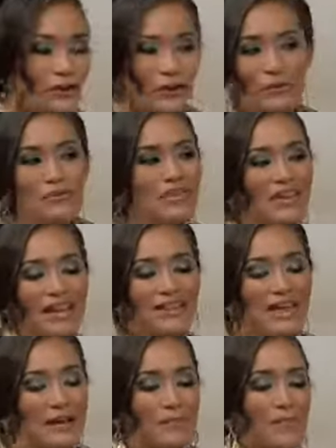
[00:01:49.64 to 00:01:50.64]
You don't
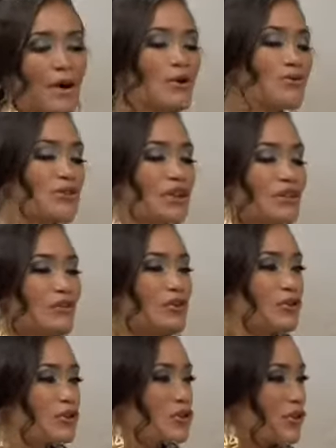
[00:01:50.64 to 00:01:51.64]
think that posing
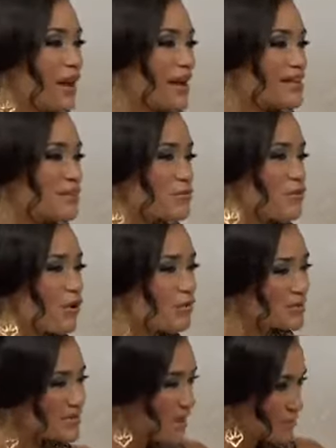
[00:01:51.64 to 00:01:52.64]
nude creates a wrong
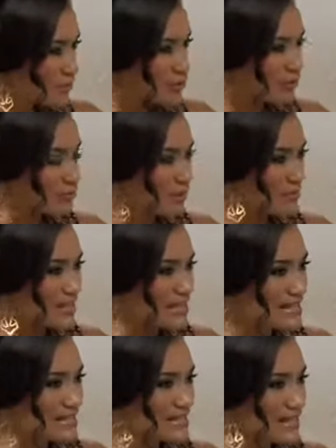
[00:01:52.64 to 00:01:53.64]
perception of women
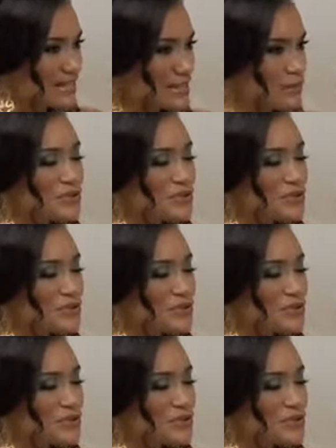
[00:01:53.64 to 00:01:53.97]
in society?